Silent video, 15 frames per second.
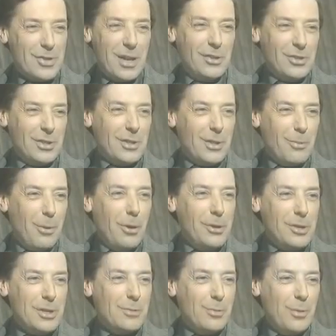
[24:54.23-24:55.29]
sentence, the
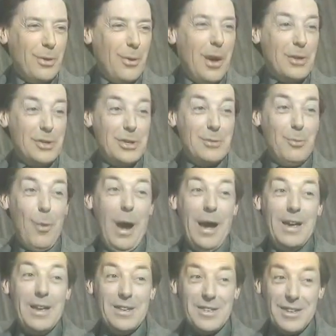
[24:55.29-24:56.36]
question is,
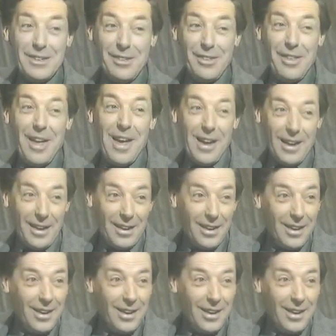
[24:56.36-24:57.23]
why is it there?